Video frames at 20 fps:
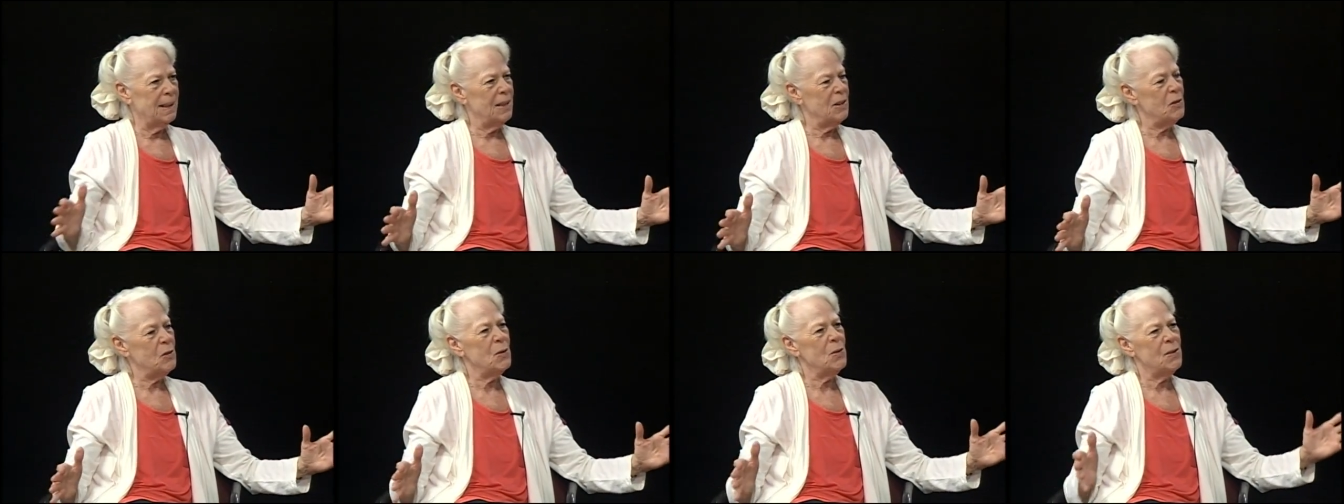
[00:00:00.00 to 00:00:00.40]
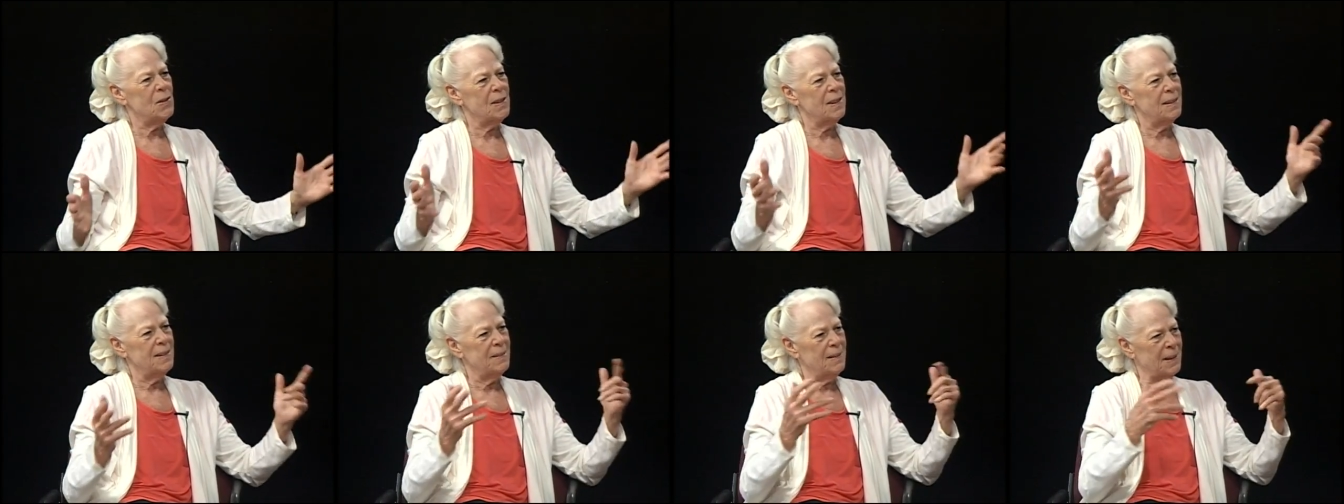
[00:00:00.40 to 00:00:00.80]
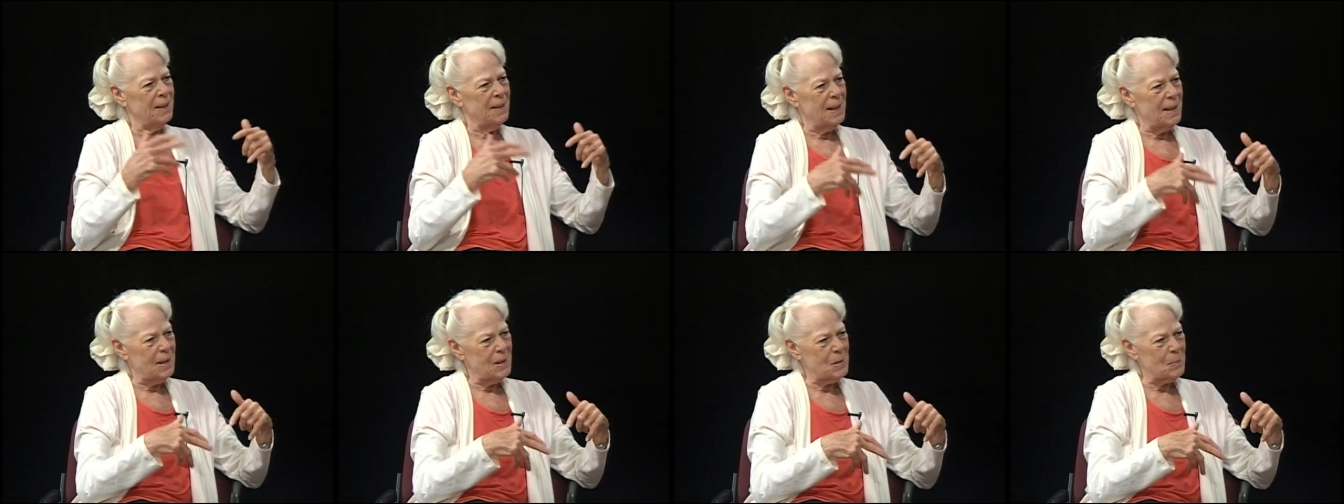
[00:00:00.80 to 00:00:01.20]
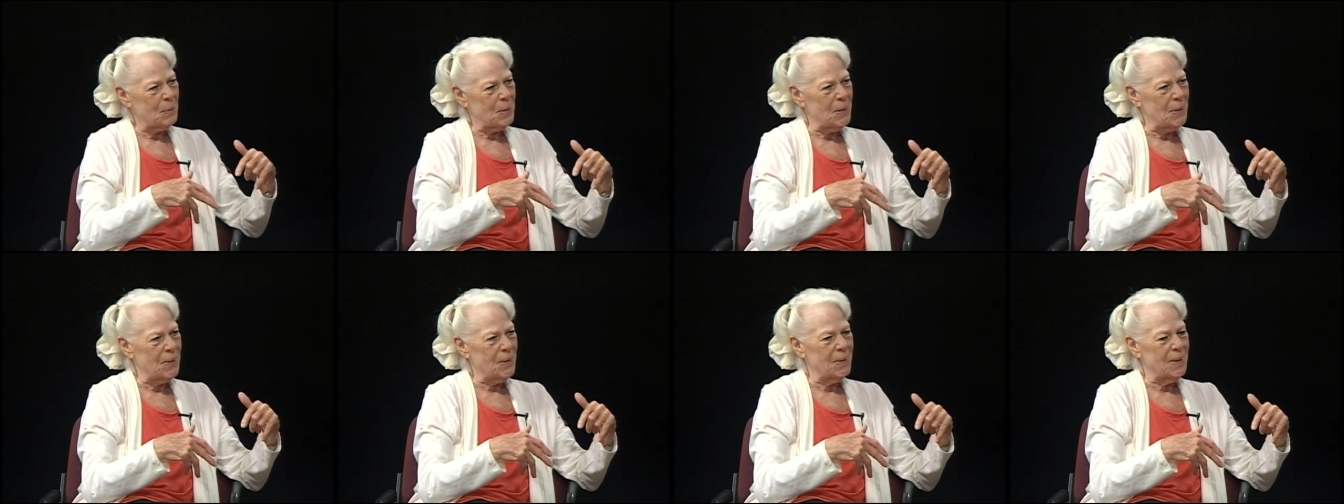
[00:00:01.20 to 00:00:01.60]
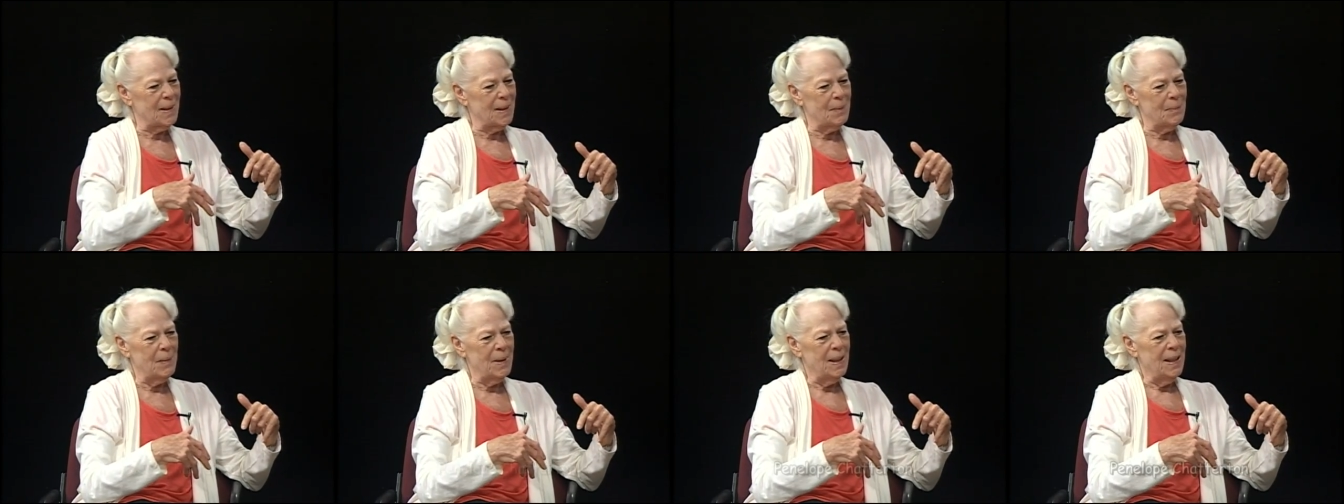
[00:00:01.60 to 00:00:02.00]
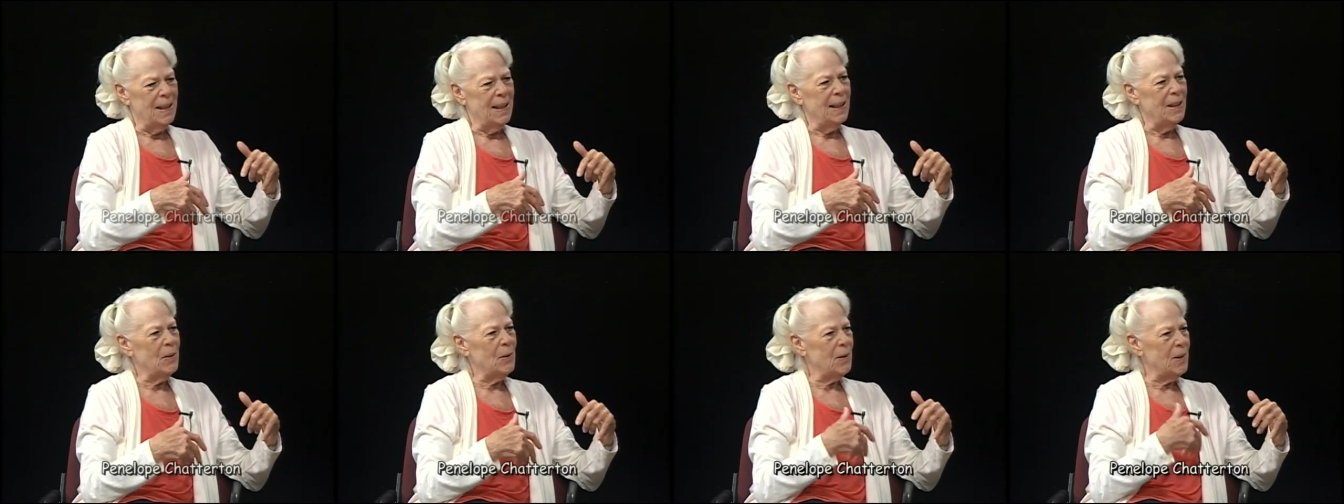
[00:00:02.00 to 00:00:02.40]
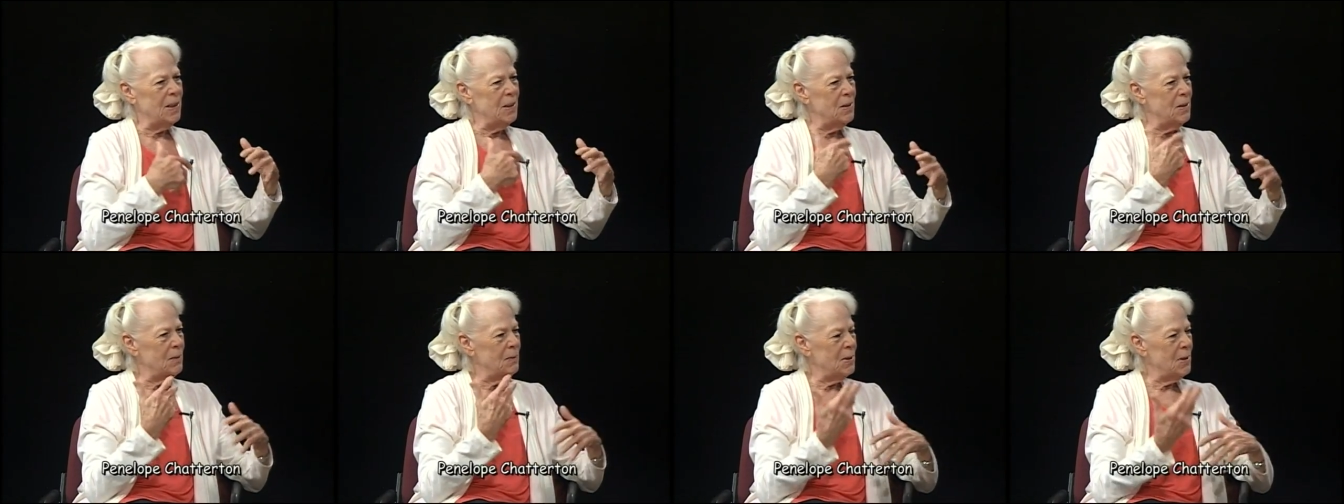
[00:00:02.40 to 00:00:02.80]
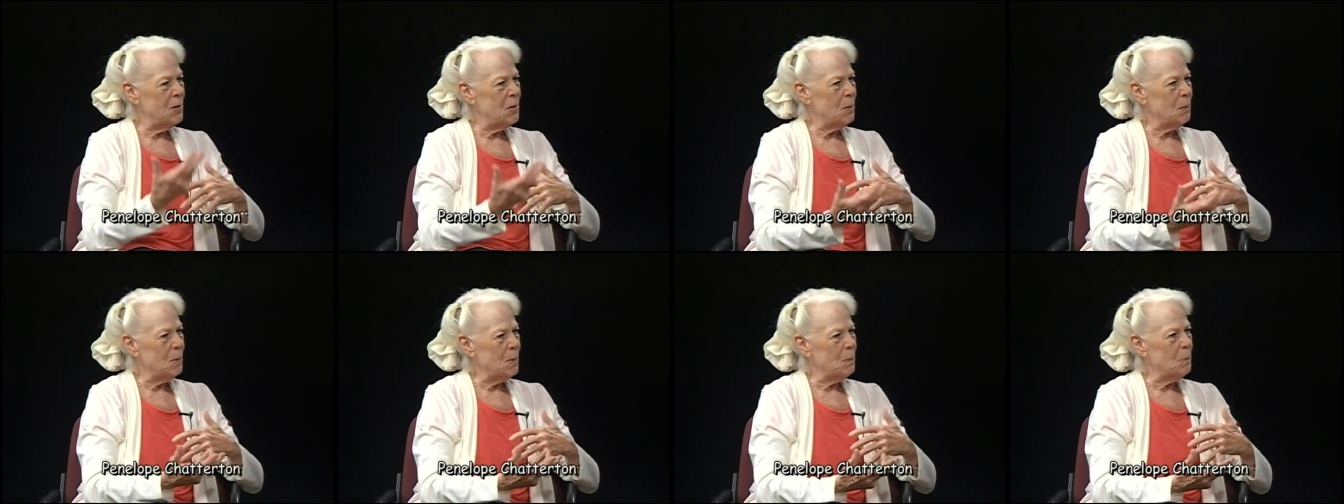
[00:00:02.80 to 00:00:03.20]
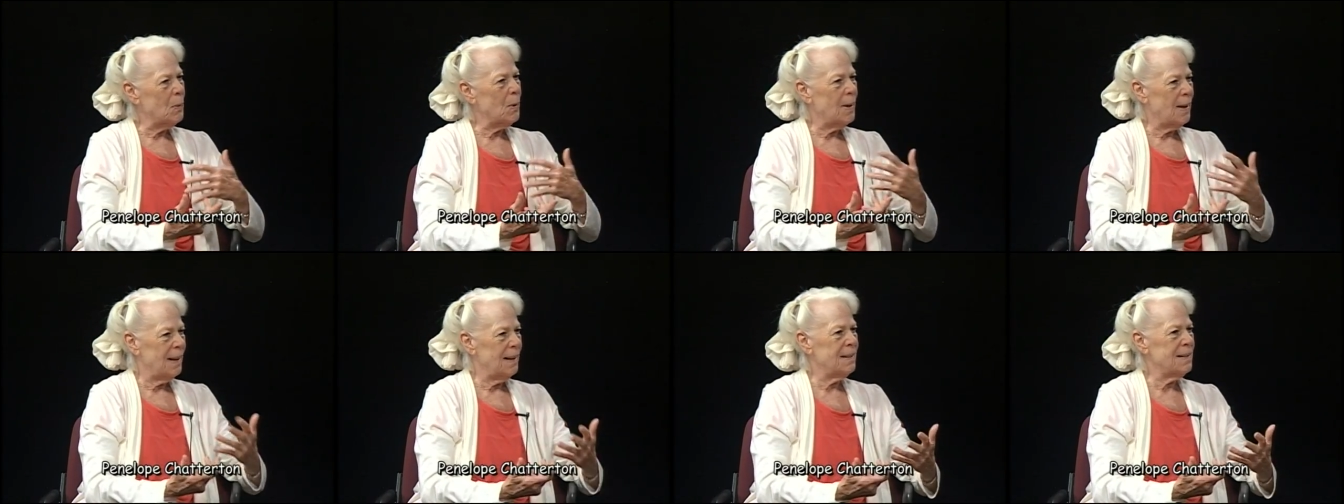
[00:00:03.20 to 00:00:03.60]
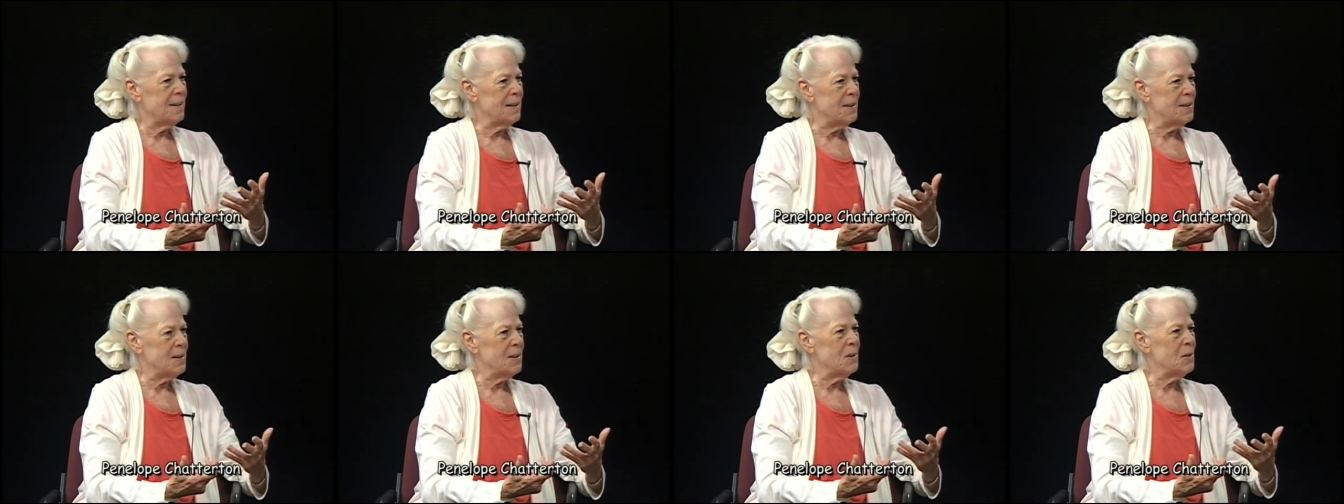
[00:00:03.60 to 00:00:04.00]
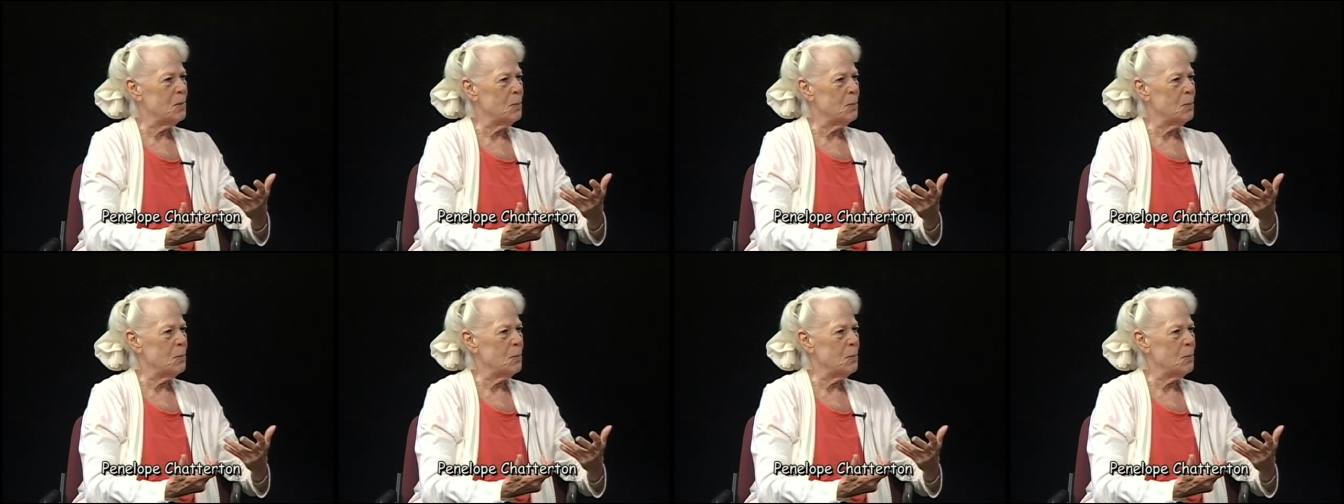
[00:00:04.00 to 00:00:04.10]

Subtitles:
And as you said in the last program, your individual practice is